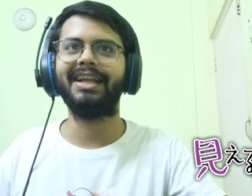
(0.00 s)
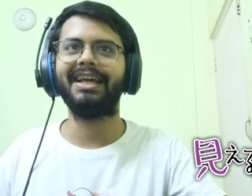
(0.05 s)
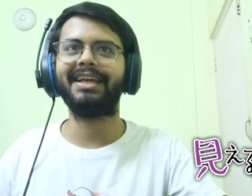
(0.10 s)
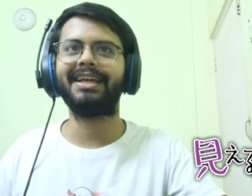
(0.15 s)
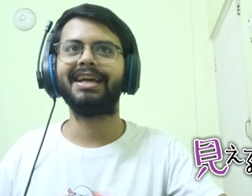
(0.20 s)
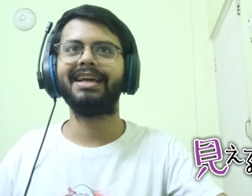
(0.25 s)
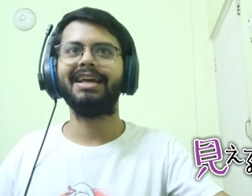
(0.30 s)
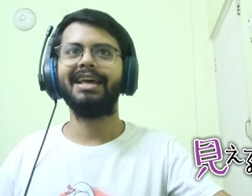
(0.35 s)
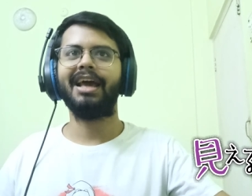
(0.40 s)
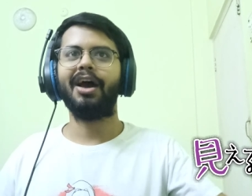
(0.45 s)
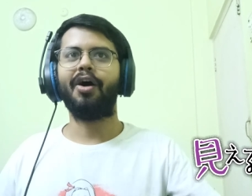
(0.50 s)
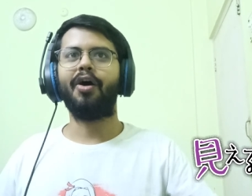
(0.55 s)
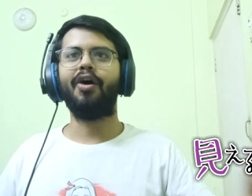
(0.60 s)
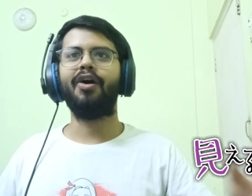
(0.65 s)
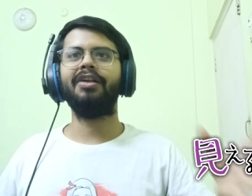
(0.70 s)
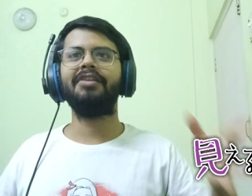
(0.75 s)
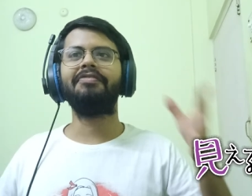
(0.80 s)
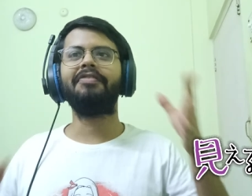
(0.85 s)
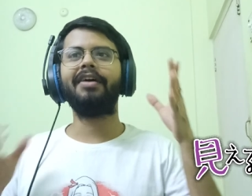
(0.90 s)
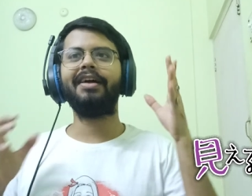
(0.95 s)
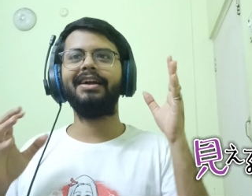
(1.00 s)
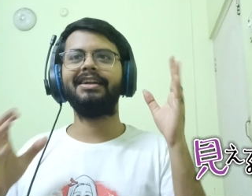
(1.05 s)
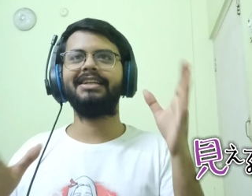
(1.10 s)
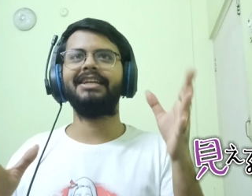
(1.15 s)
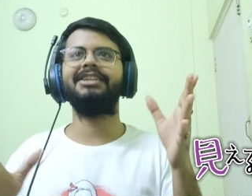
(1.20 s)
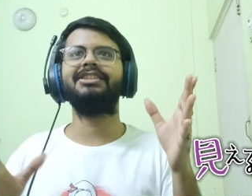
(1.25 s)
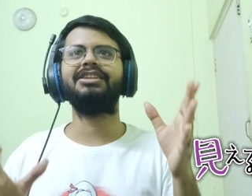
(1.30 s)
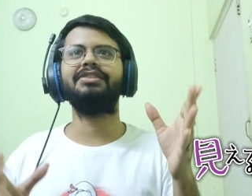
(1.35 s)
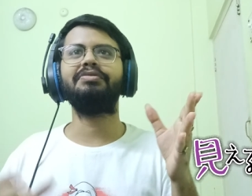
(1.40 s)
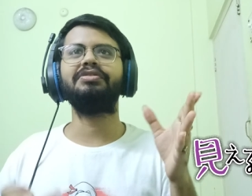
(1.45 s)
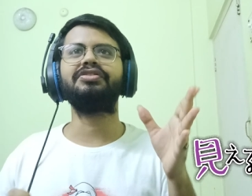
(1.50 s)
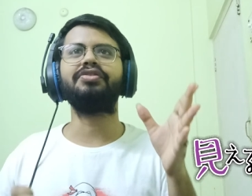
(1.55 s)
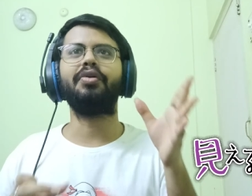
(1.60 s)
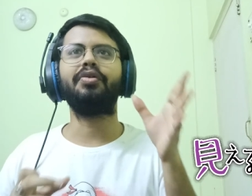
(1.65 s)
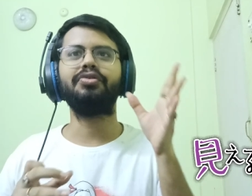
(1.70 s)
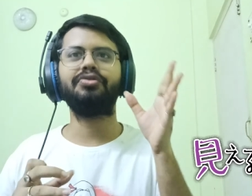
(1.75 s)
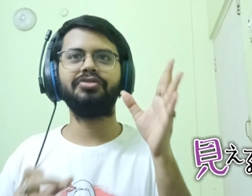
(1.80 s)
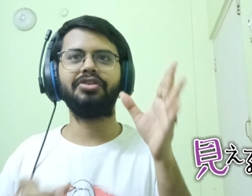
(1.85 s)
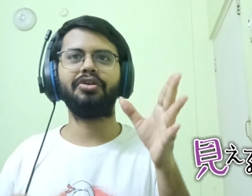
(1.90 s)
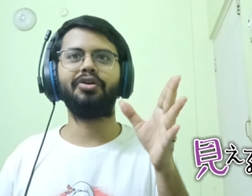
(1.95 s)
Like all of our attention was
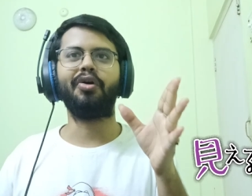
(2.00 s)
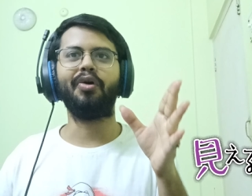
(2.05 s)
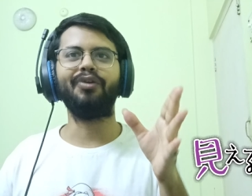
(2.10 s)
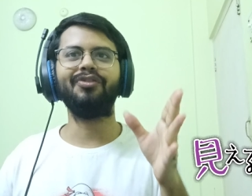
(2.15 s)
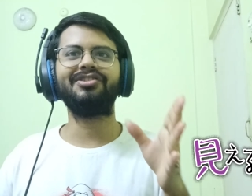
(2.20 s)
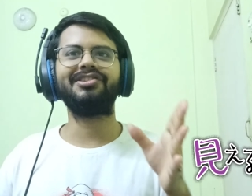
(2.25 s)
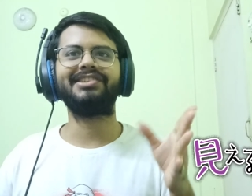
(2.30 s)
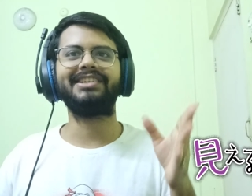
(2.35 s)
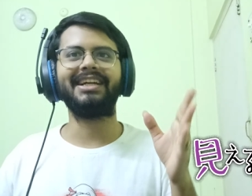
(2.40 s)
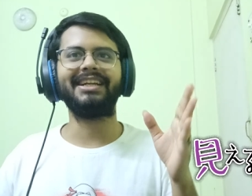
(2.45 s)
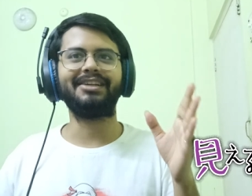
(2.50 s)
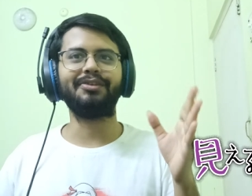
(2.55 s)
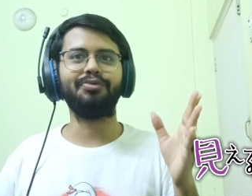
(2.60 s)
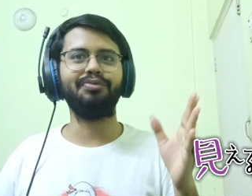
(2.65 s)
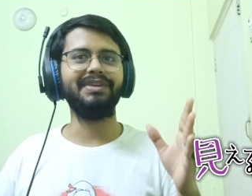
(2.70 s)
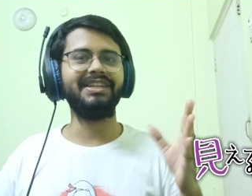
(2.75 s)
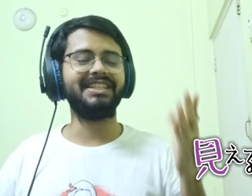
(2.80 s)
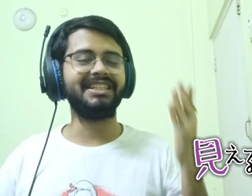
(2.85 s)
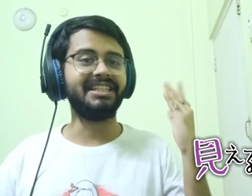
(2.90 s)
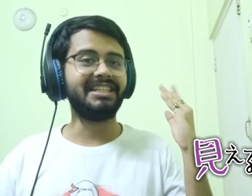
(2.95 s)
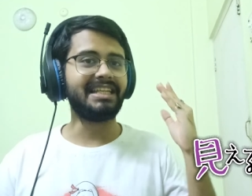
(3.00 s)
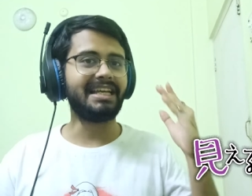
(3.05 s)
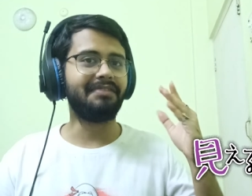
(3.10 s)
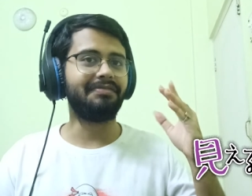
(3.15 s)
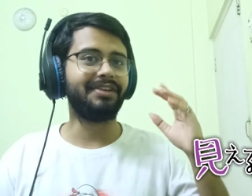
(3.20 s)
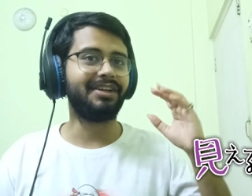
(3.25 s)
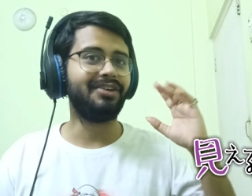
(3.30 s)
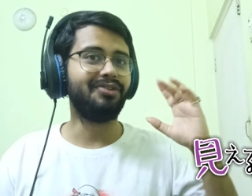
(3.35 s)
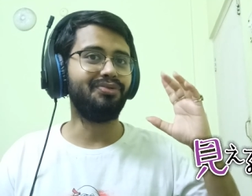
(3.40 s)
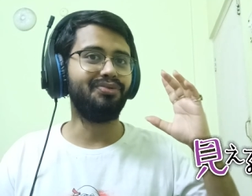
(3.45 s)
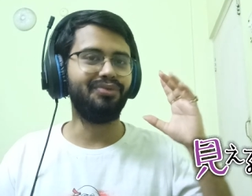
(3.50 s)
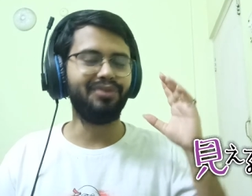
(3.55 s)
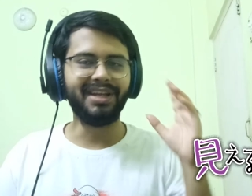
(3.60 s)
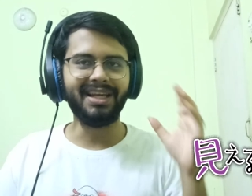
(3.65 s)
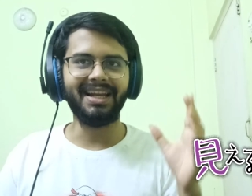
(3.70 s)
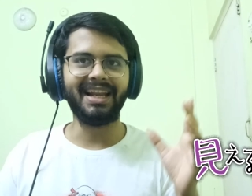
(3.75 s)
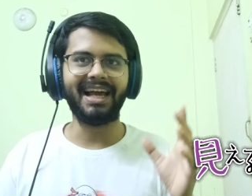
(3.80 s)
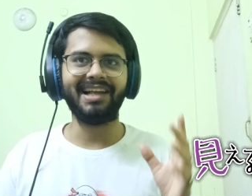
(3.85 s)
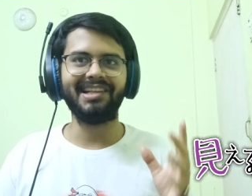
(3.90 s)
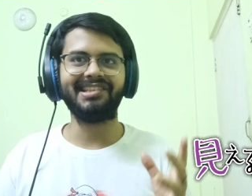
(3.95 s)
onto the ghost, that we didn't even
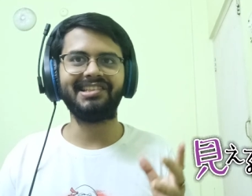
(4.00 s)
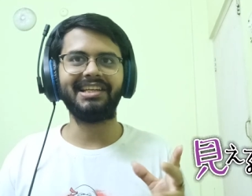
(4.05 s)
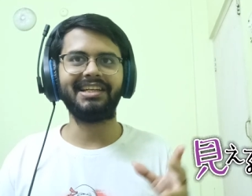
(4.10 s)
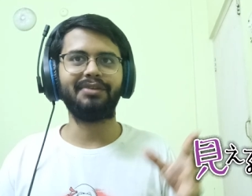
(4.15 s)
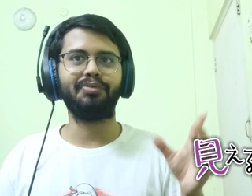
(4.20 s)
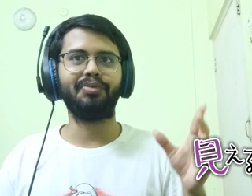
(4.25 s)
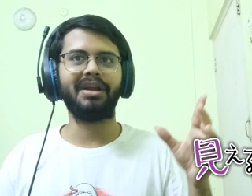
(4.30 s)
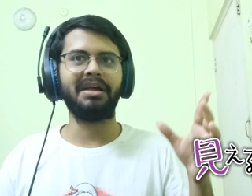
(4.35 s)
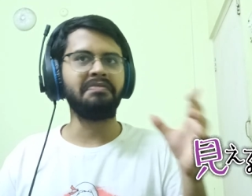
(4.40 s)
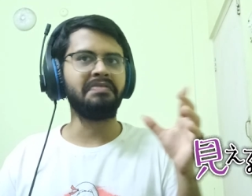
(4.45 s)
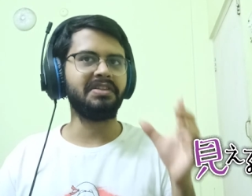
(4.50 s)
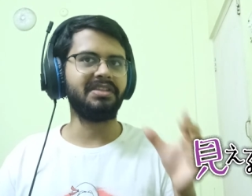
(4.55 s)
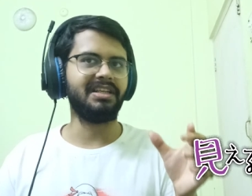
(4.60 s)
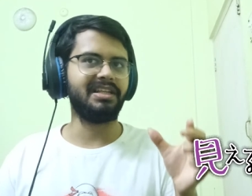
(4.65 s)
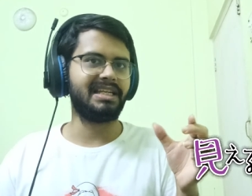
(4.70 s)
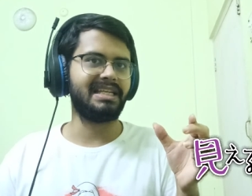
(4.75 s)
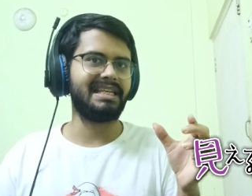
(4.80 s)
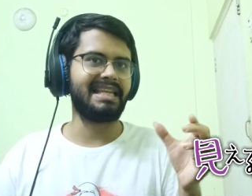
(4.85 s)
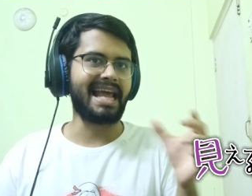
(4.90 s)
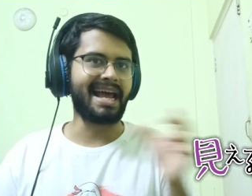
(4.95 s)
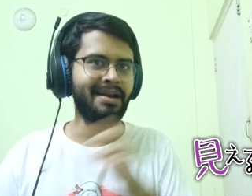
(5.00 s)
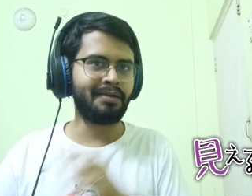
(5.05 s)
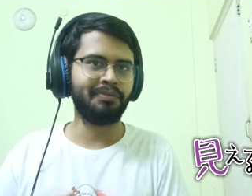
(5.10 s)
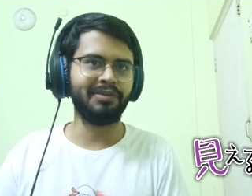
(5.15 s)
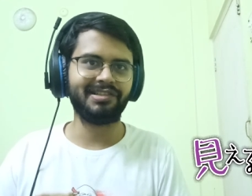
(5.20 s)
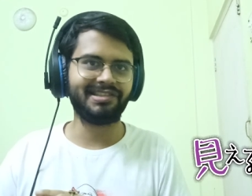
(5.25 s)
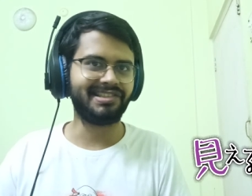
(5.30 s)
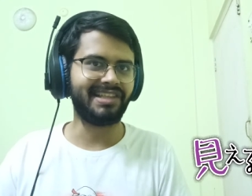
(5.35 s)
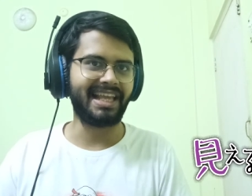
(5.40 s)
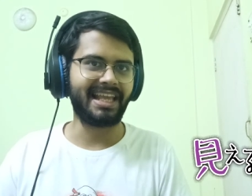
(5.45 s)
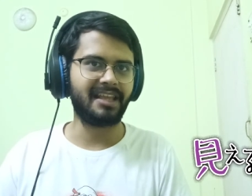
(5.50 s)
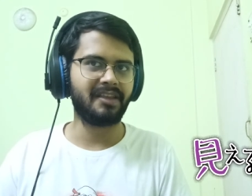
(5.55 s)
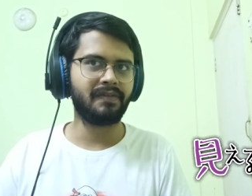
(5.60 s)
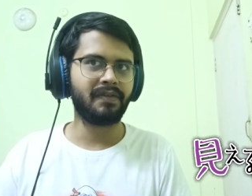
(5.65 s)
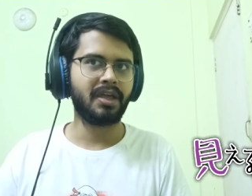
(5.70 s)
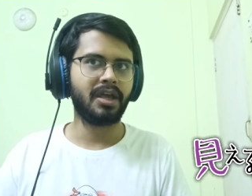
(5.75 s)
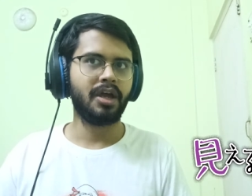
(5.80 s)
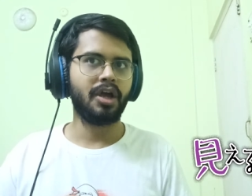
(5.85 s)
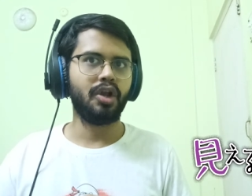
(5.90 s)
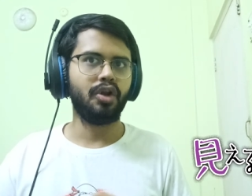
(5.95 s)
realize that whatever the dad was
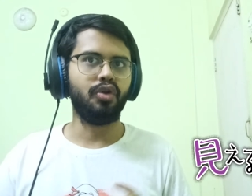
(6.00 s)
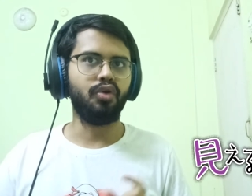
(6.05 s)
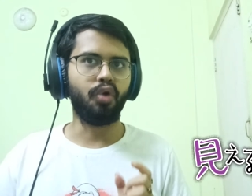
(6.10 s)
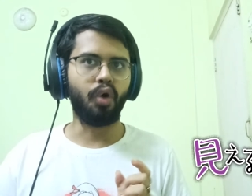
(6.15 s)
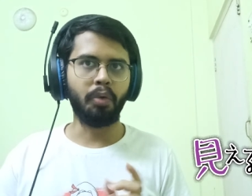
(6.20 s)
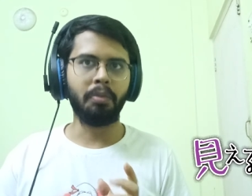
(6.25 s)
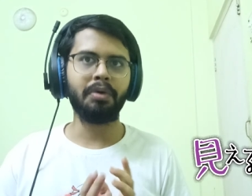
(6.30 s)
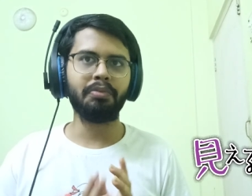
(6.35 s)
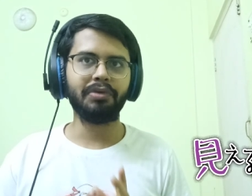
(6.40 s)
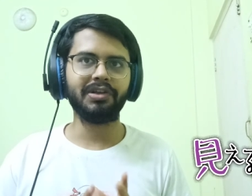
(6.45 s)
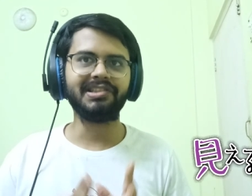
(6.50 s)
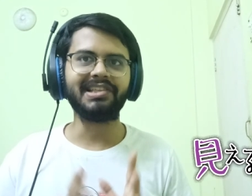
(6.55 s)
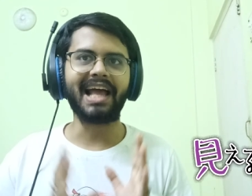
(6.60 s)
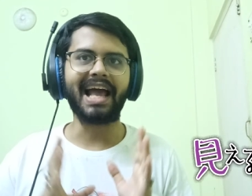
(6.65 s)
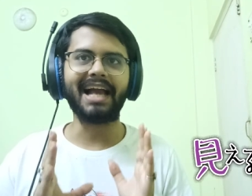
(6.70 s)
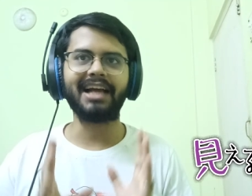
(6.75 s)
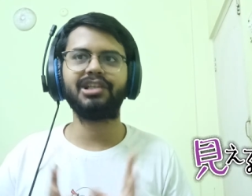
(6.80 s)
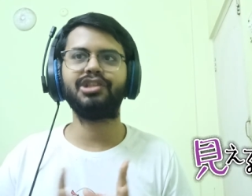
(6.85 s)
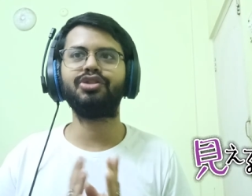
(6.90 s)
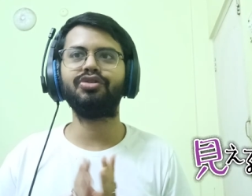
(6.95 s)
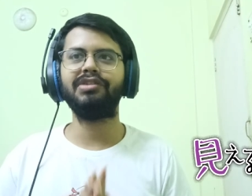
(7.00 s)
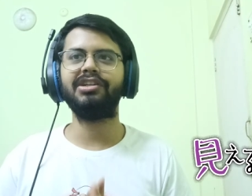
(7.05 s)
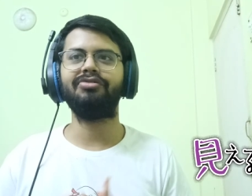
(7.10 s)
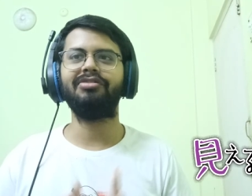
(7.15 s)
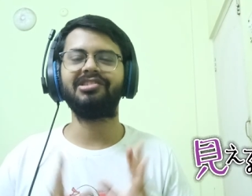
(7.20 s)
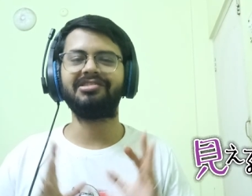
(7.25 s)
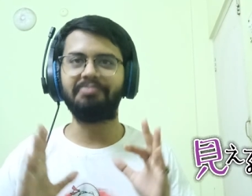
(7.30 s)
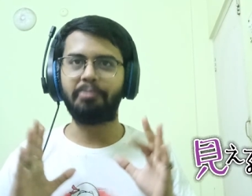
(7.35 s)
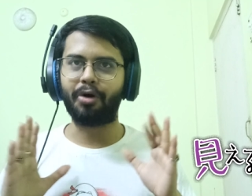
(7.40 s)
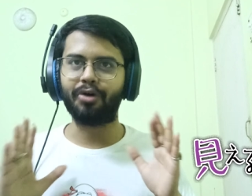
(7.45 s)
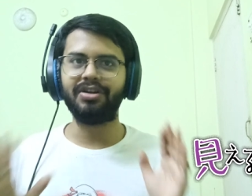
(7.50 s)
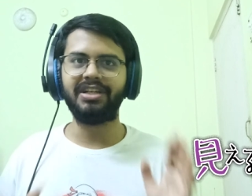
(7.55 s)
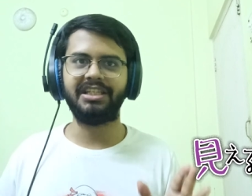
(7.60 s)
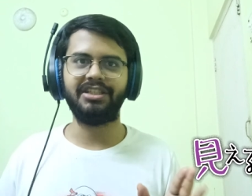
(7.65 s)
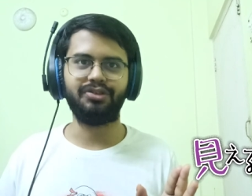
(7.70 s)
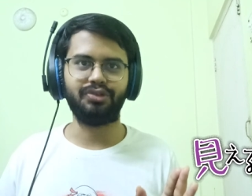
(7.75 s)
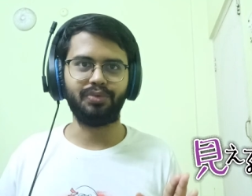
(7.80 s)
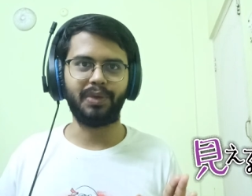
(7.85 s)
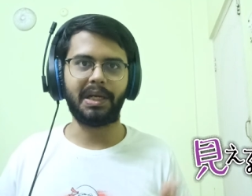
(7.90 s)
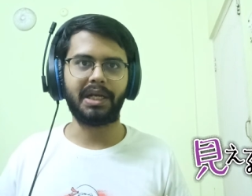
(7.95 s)
saying, no one was actually
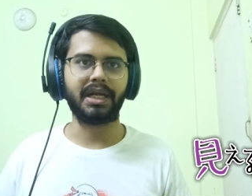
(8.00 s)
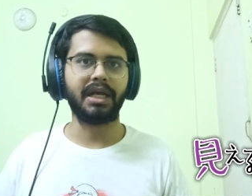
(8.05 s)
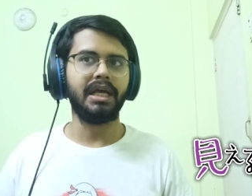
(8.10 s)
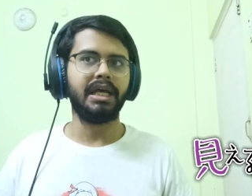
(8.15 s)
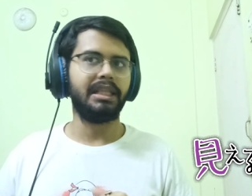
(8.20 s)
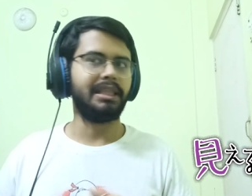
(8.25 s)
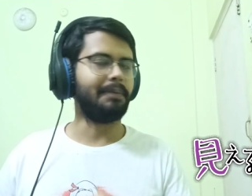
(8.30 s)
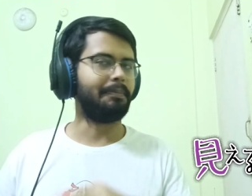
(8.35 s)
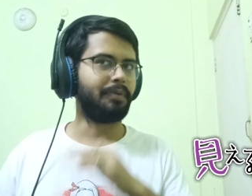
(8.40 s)
responding to it.